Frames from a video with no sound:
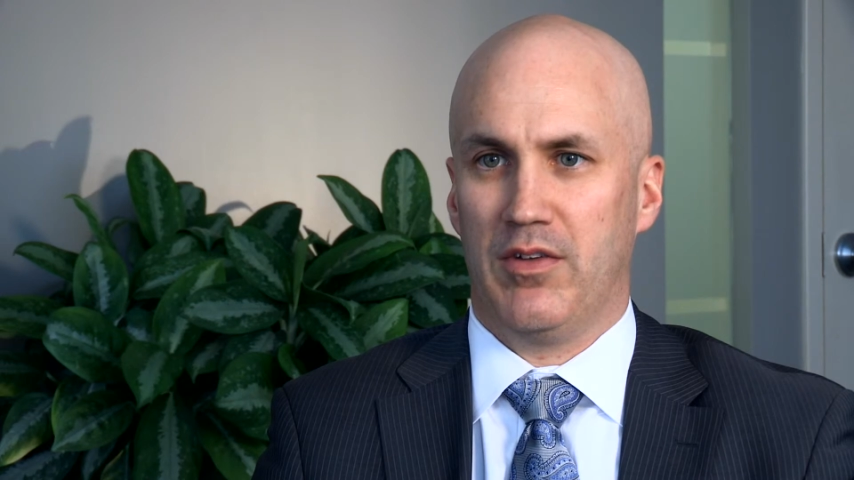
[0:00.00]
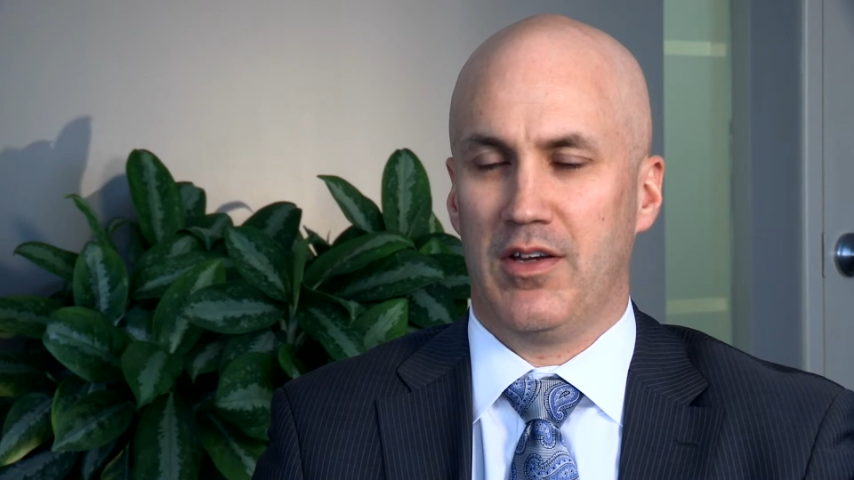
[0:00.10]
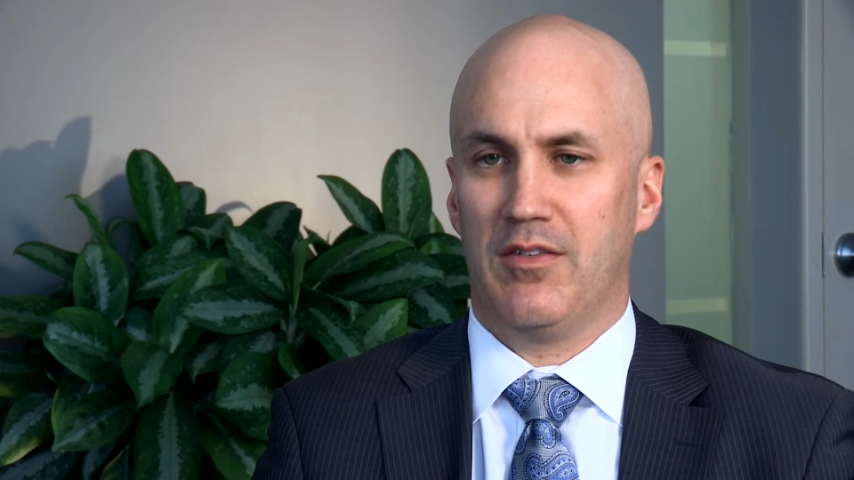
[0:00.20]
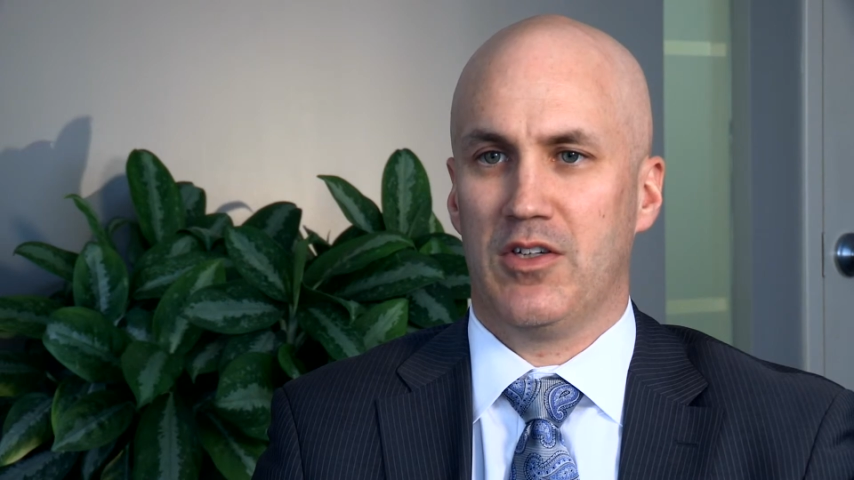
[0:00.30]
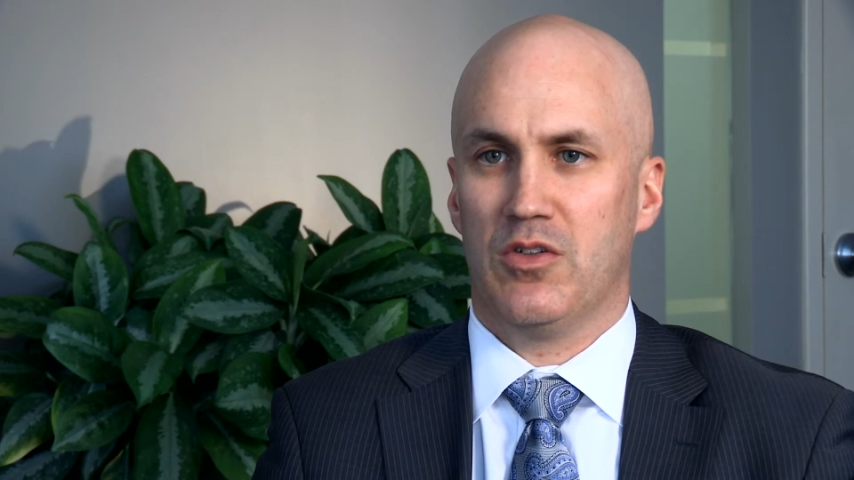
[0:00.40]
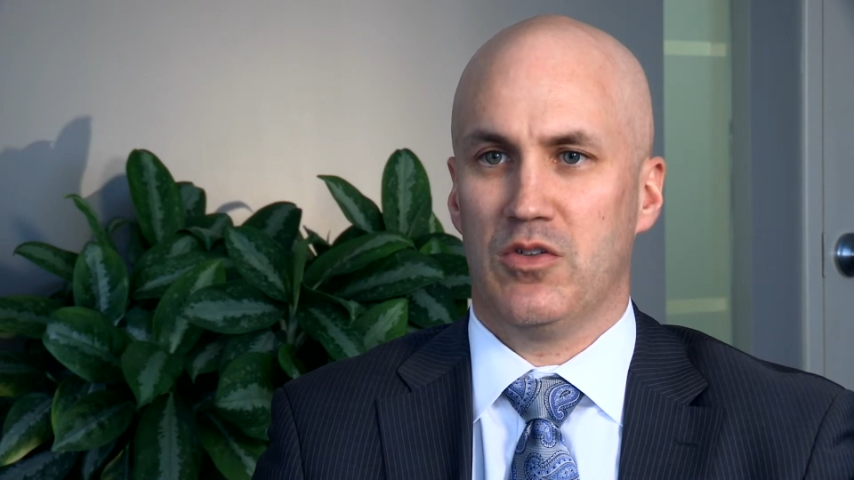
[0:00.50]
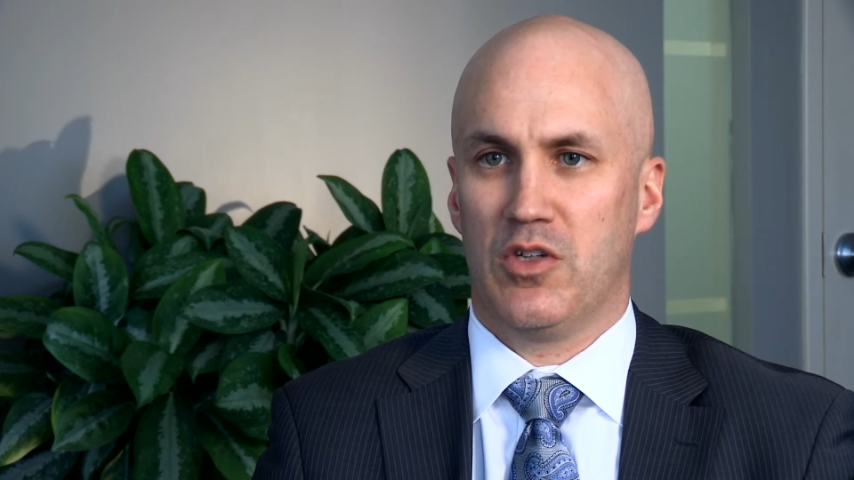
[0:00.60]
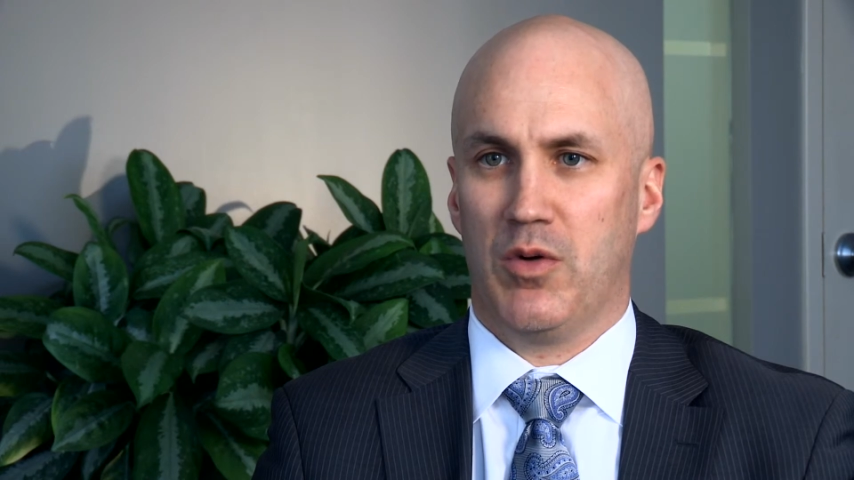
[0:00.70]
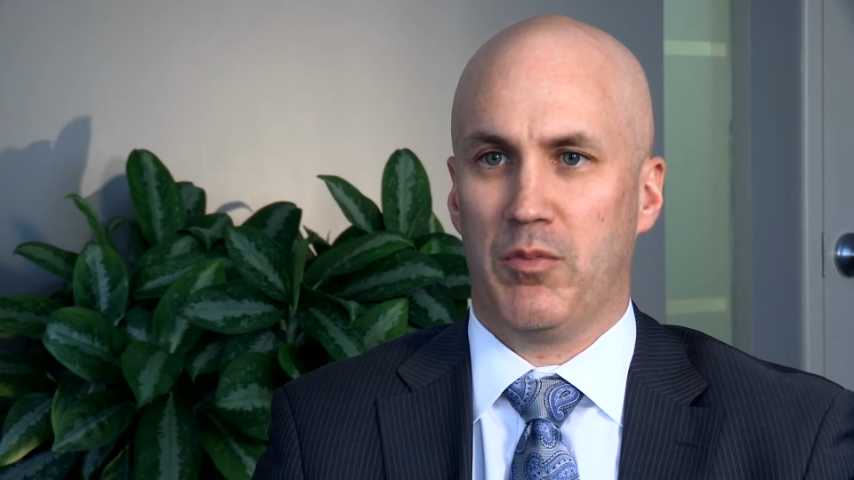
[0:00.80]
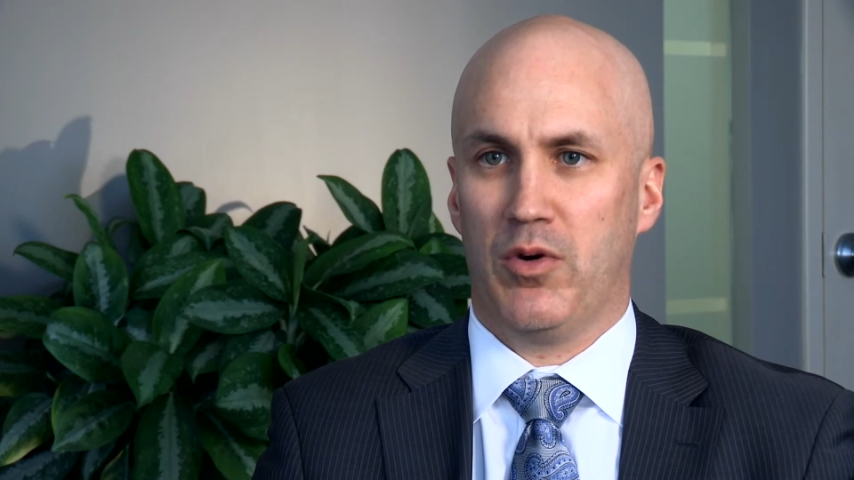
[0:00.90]
individuals
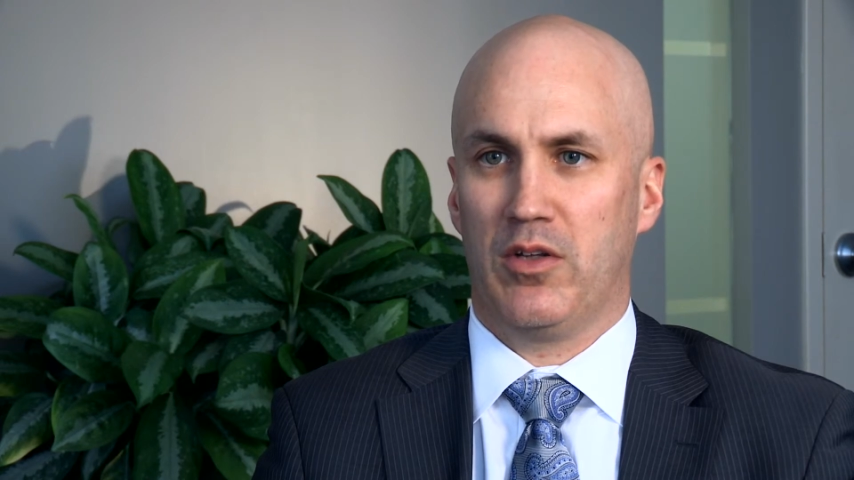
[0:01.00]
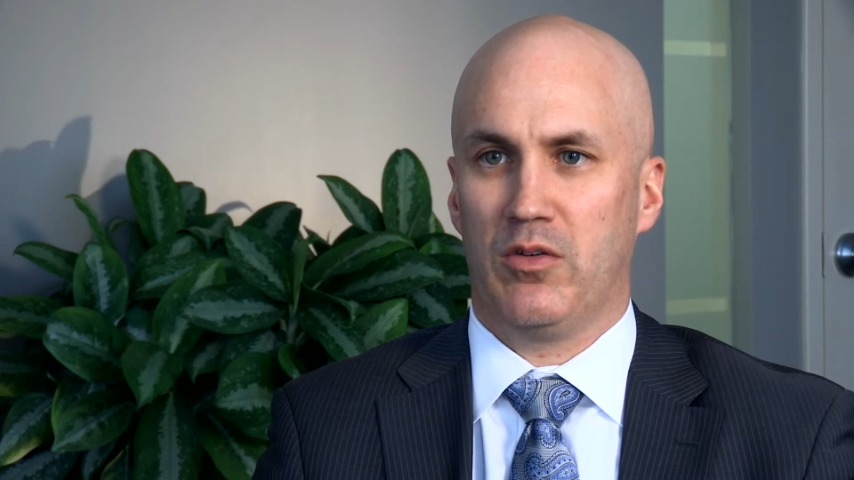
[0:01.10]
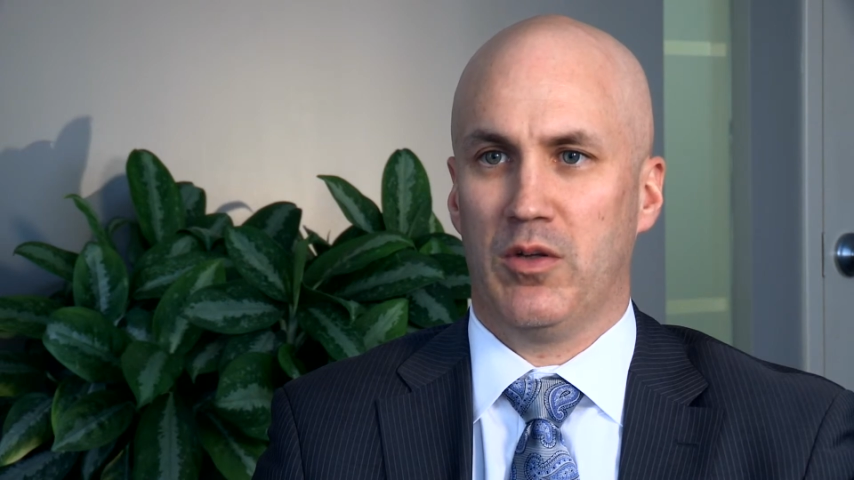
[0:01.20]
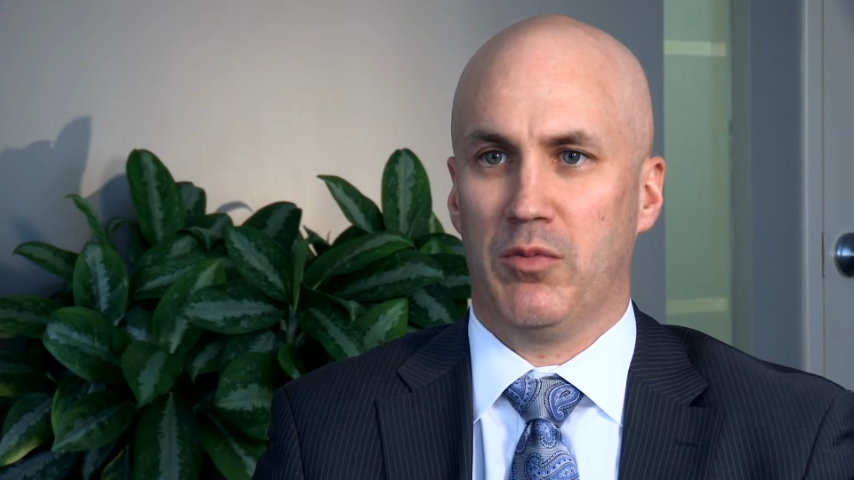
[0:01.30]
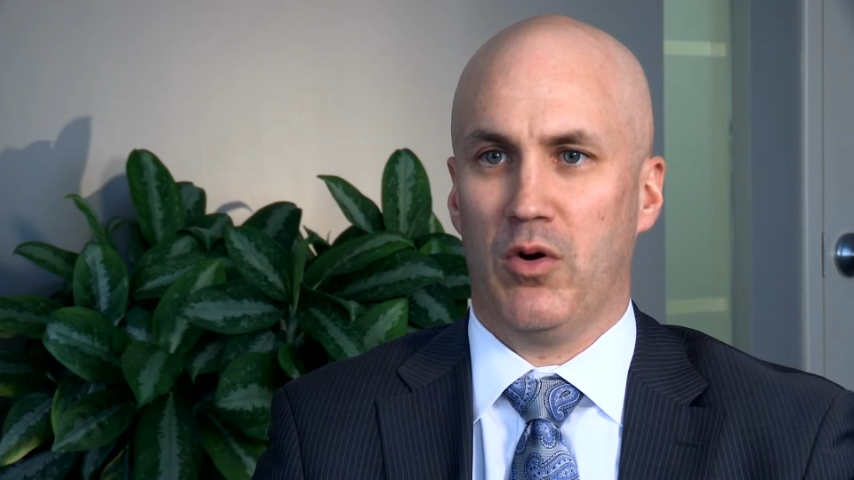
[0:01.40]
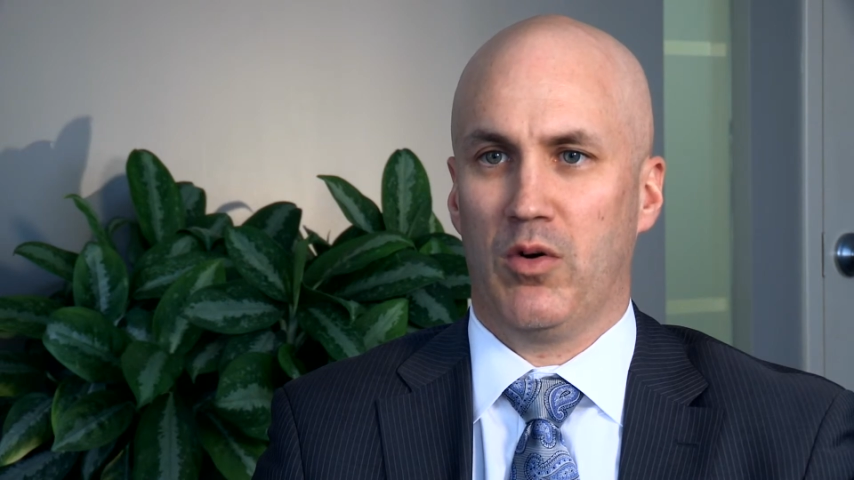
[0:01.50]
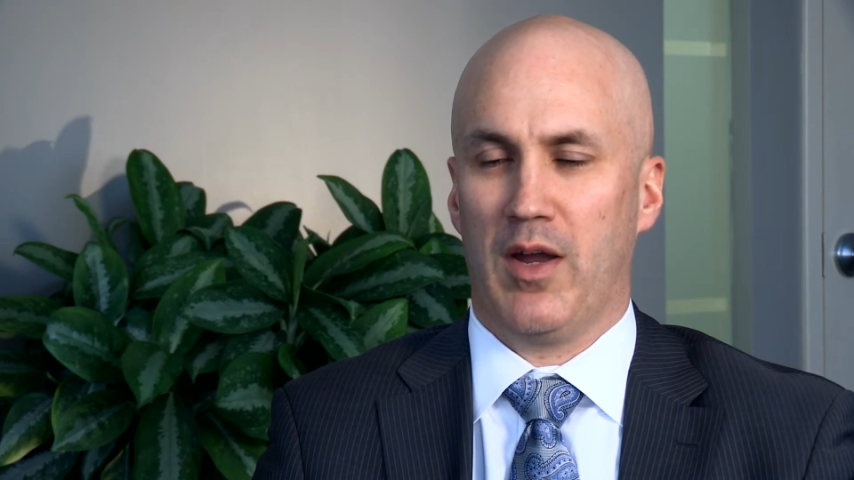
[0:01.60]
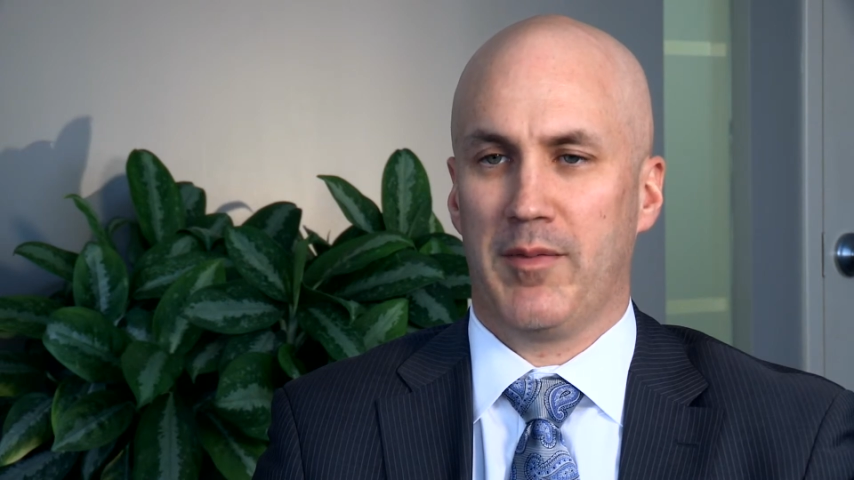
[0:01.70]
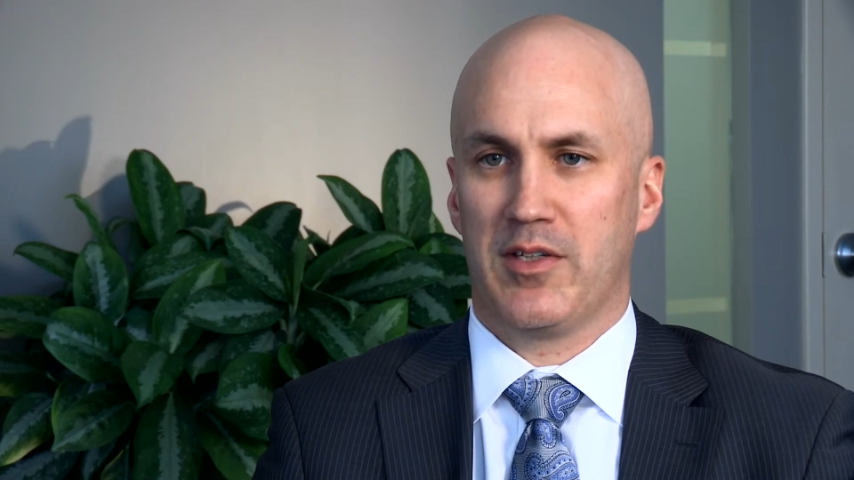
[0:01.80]
that we're putting through the program.